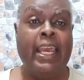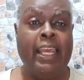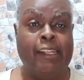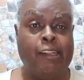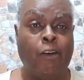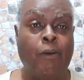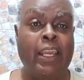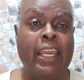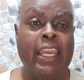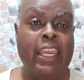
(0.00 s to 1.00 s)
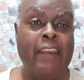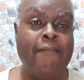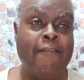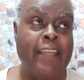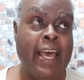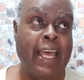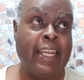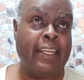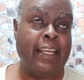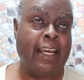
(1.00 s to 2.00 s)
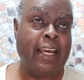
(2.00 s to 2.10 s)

And so if that